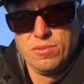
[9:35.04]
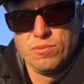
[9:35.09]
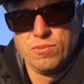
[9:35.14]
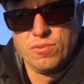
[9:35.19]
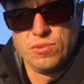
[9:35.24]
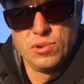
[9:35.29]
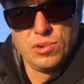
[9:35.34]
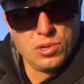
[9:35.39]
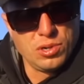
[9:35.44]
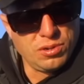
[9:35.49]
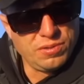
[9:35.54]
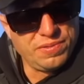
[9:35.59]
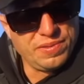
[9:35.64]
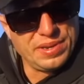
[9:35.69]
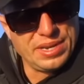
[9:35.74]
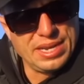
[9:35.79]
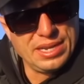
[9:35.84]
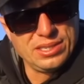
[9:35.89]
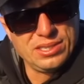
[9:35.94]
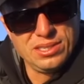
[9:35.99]
real
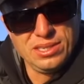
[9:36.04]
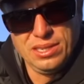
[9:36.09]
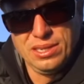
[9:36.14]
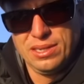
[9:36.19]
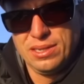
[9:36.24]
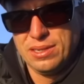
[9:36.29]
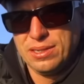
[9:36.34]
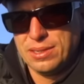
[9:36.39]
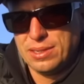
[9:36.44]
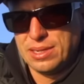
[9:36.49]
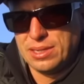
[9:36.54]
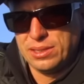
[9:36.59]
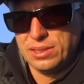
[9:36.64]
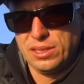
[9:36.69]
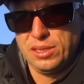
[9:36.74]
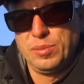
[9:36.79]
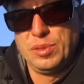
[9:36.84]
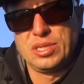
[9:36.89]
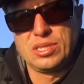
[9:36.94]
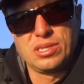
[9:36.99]
finesse, a
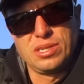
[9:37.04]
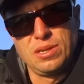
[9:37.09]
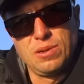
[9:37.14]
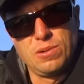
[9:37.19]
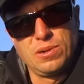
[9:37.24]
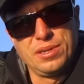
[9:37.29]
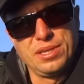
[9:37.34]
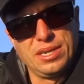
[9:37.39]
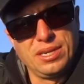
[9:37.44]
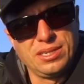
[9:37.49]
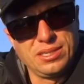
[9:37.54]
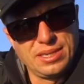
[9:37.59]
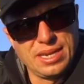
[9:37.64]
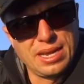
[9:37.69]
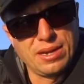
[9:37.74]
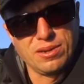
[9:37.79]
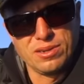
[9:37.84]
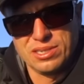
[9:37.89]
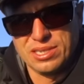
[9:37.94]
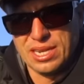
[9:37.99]
little bit slower than a
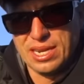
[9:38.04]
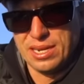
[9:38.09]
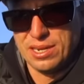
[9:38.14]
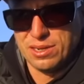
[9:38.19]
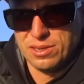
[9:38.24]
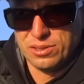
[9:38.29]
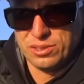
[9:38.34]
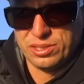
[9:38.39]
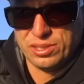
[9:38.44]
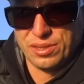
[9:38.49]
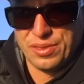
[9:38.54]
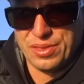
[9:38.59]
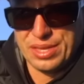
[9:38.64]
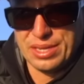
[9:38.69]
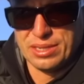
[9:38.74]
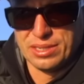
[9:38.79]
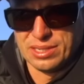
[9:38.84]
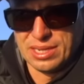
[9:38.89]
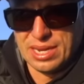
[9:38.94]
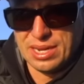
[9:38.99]
standard Senko. It's a
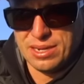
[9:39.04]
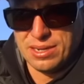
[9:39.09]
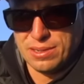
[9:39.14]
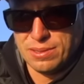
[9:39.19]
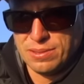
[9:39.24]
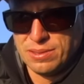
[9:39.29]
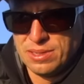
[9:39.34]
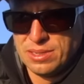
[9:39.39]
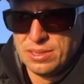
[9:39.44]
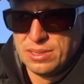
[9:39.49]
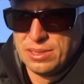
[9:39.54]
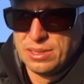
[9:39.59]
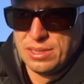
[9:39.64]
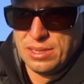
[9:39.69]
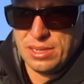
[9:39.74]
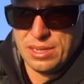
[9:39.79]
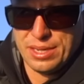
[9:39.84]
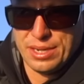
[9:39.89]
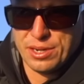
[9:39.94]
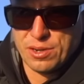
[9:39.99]
Thin Senko
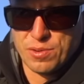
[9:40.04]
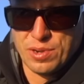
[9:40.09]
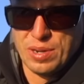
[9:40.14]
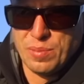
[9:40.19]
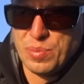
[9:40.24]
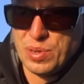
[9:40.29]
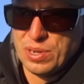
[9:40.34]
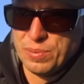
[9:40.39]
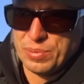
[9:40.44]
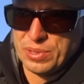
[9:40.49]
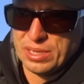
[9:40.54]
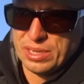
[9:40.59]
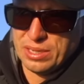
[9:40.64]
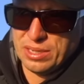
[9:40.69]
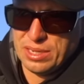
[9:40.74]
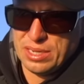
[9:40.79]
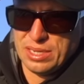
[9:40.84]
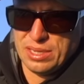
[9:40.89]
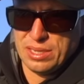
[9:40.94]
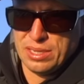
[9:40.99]
and a green pumpkin.
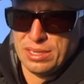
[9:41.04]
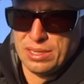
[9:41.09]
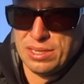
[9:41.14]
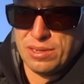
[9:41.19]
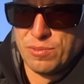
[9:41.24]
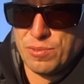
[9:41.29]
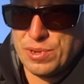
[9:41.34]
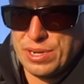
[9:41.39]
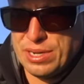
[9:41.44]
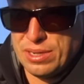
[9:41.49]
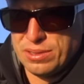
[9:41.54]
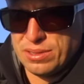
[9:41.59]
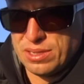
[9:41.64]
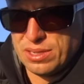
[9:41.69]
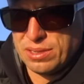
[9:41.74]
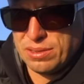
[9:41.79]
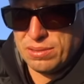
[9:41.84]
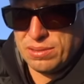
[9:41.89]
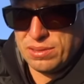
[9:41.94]
And then the, re the,